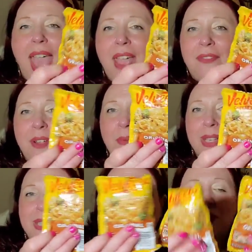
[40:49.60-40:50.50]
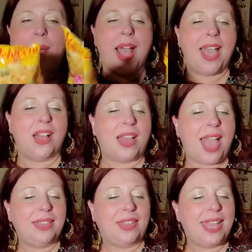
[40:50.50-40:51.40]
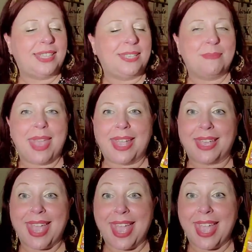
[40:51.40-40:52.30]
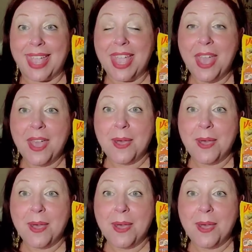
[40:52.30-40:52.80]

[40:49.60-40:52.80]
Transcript: every once in a while, I like to make a